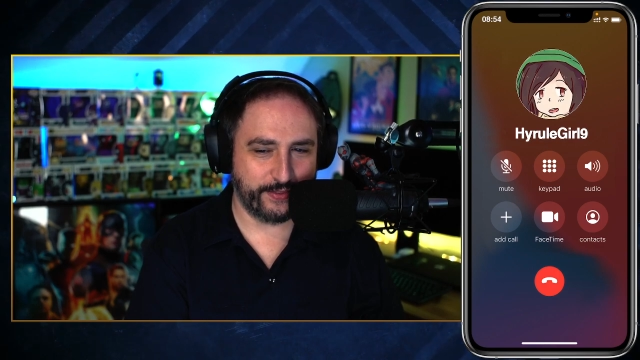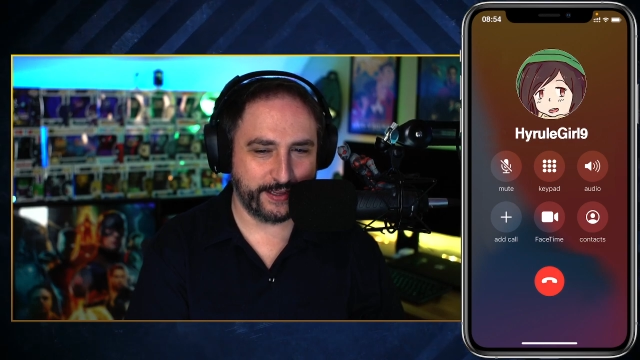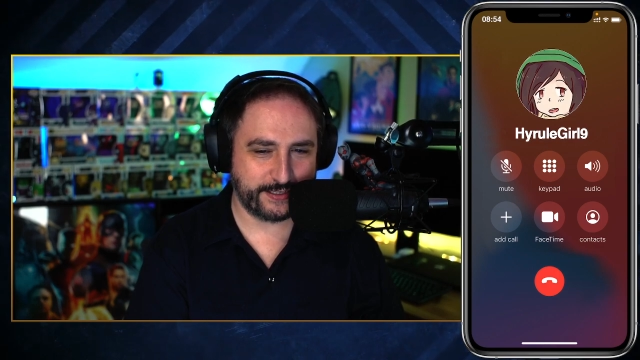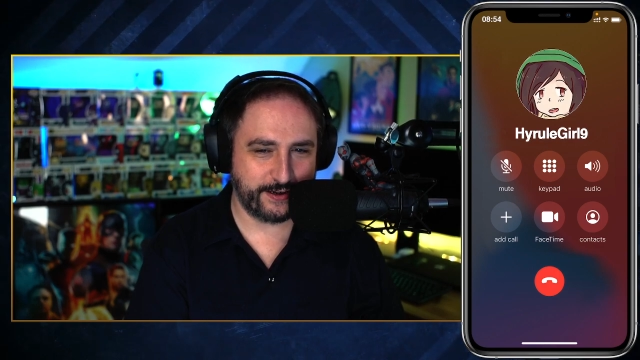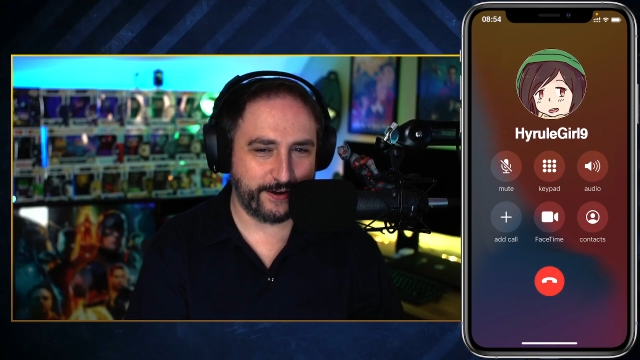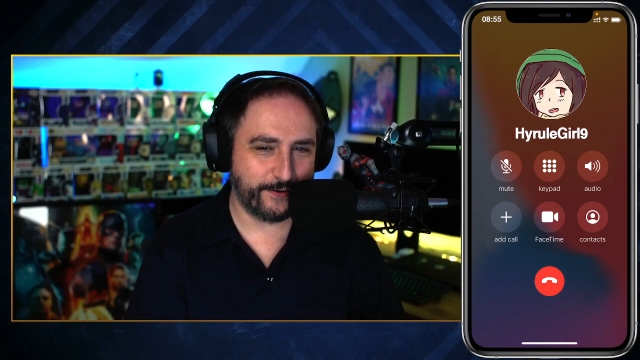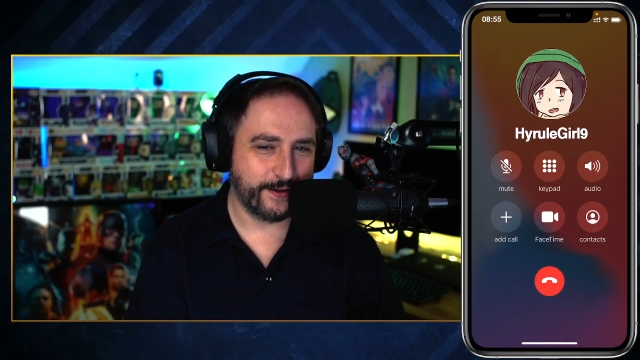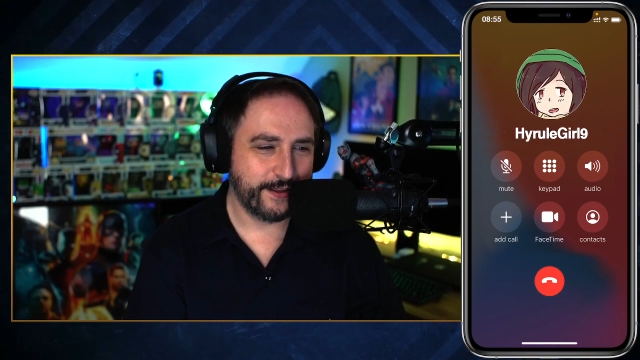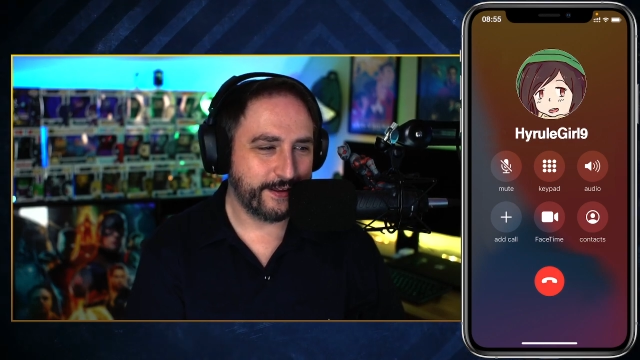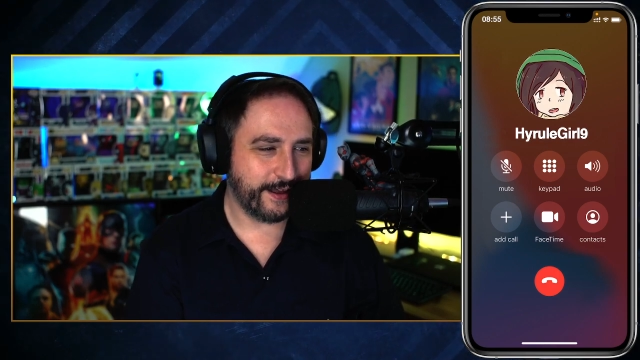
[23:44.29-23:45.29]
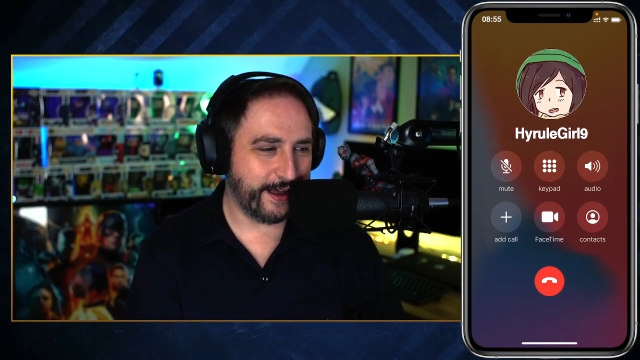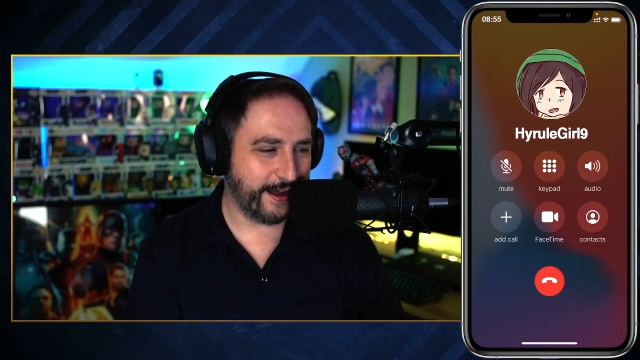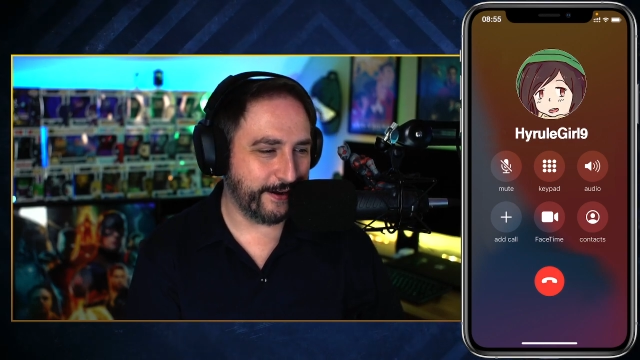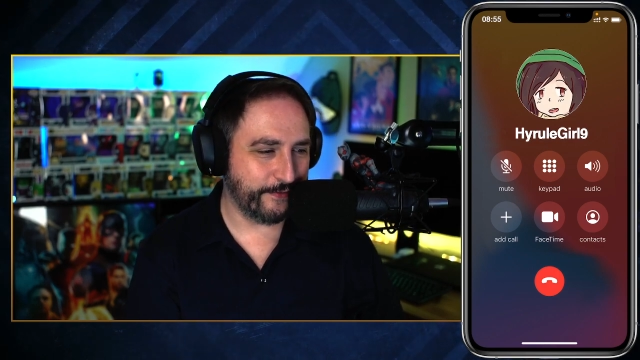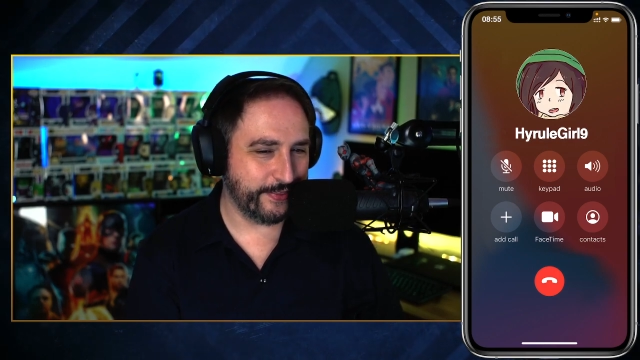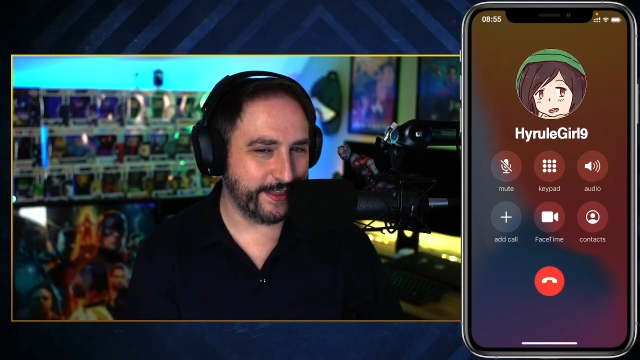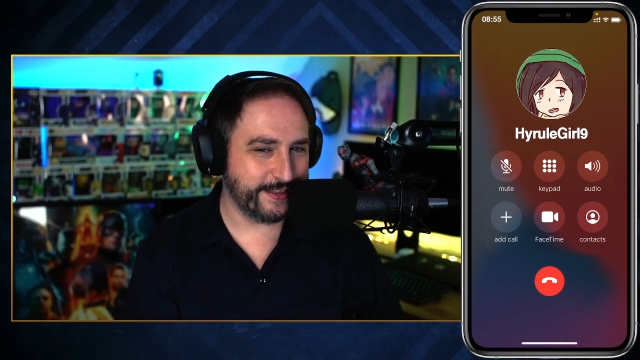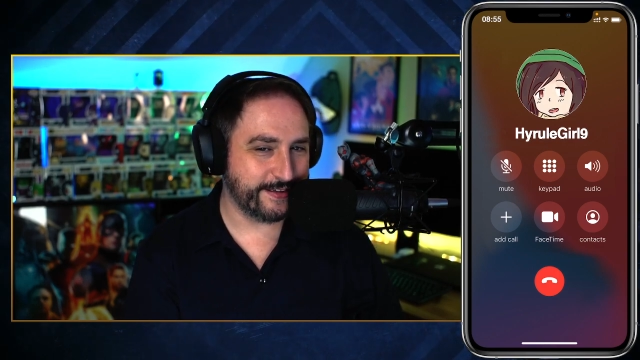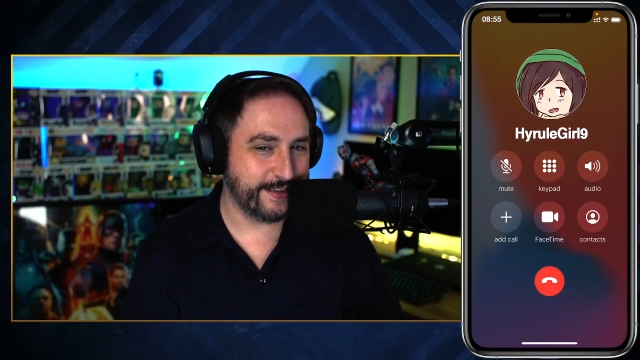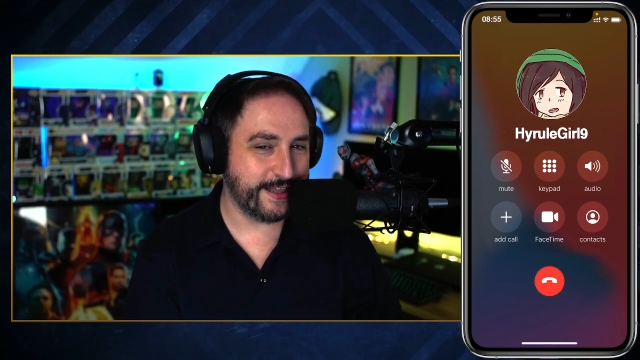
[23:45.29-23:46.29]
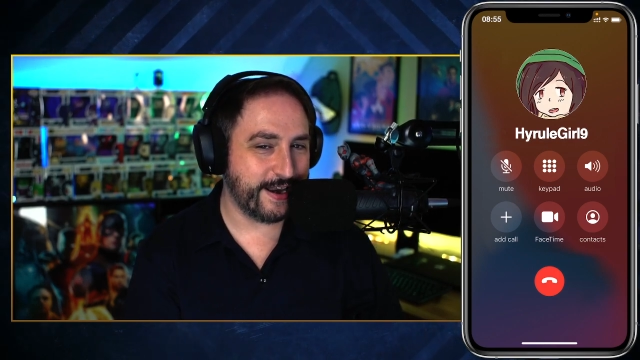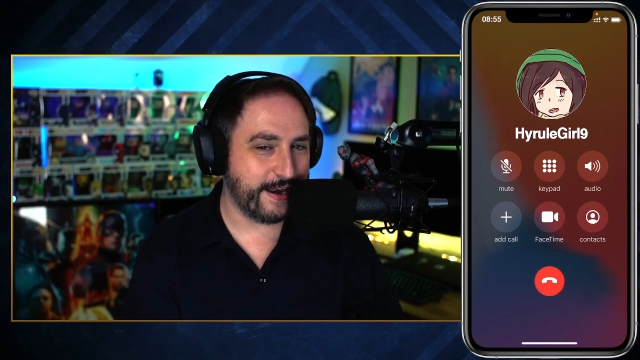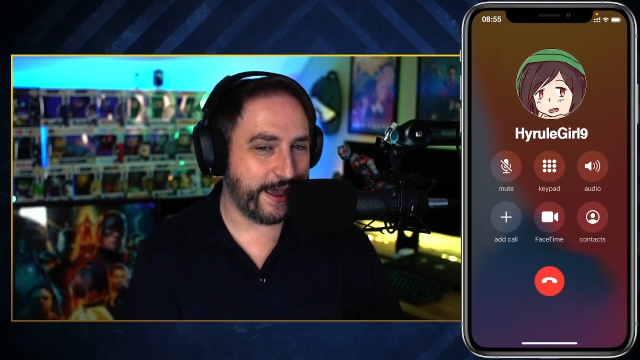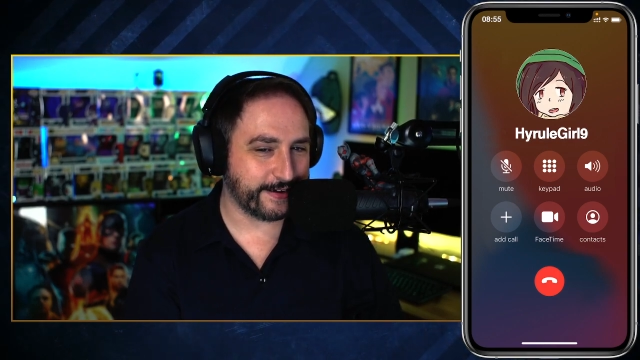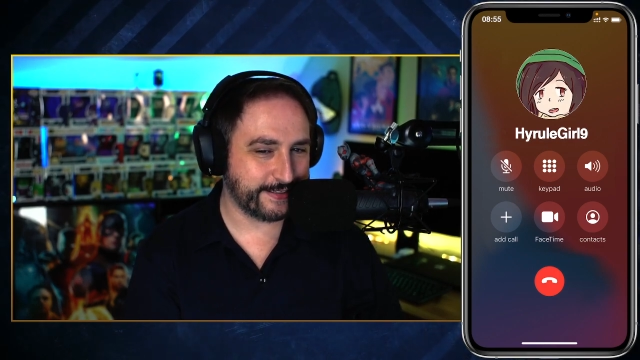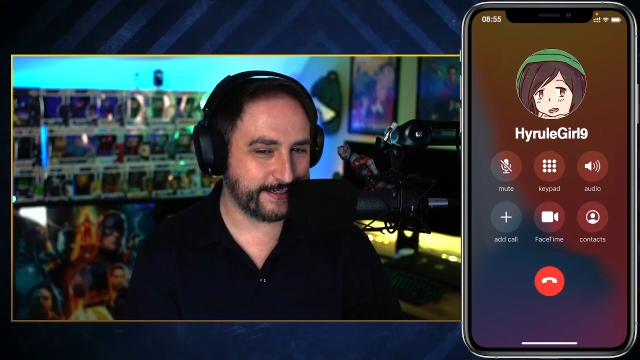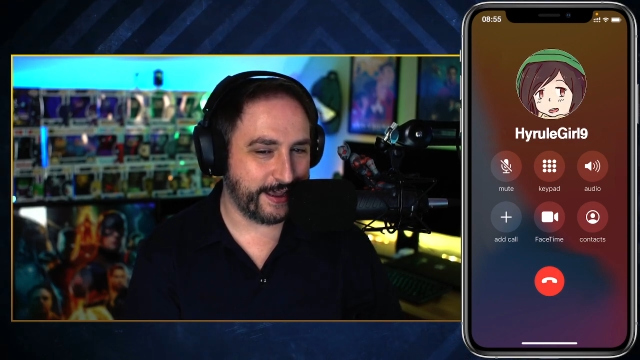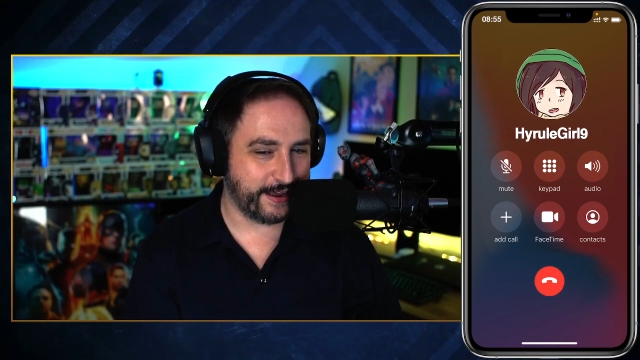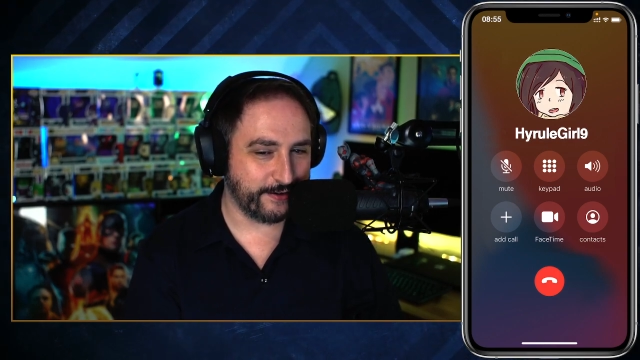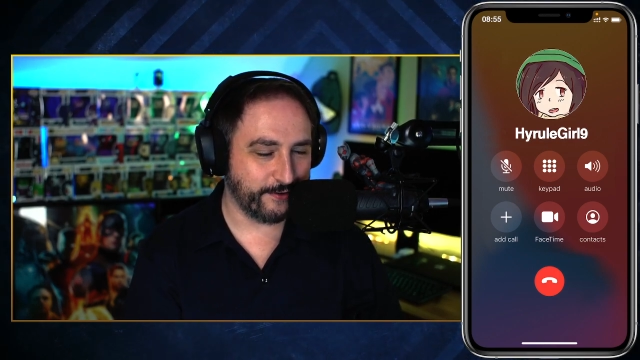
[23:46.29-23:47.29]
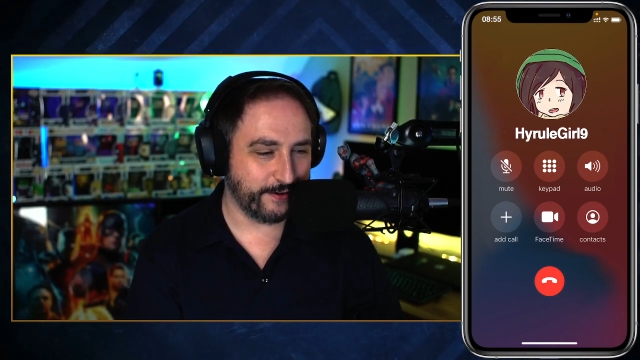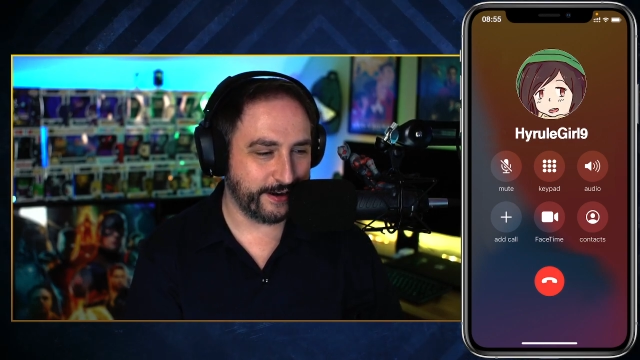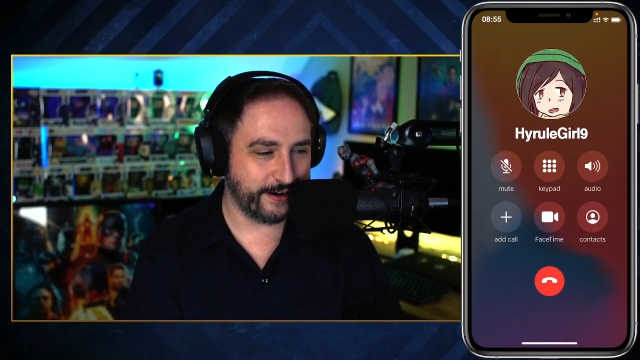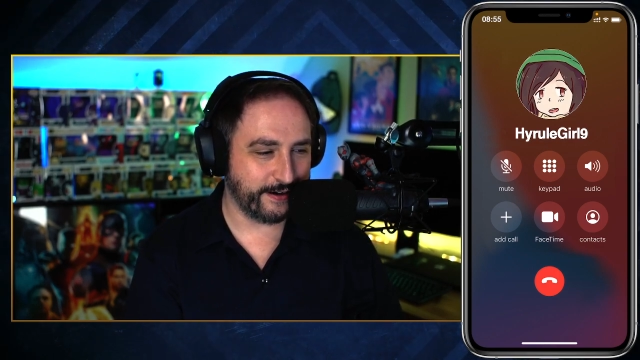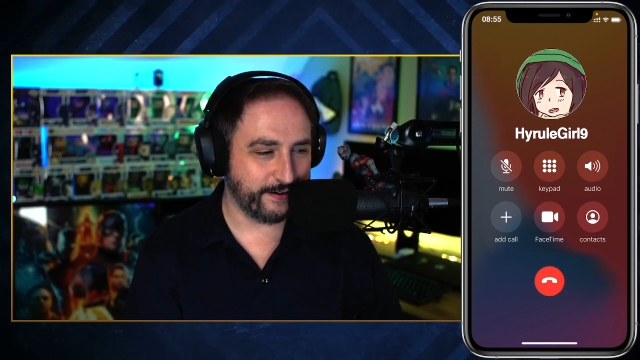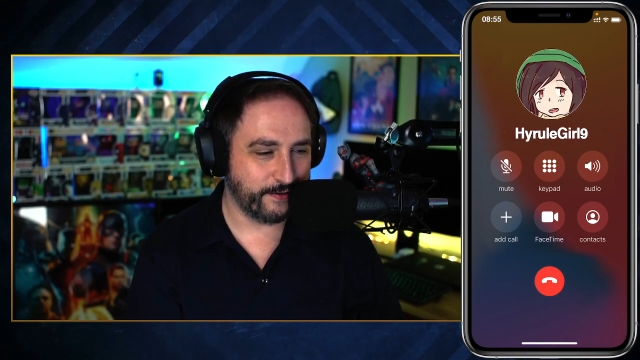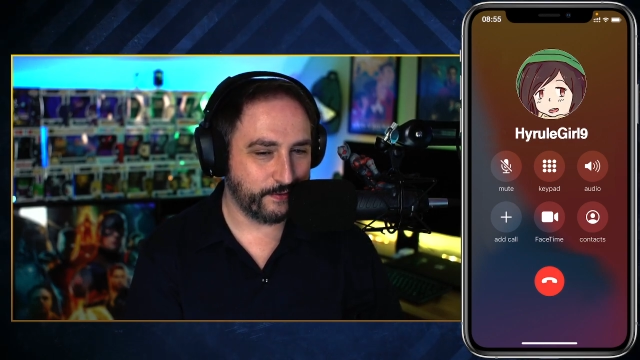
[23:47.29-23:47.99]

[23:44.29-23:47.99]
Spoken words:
Let's go to the next category here.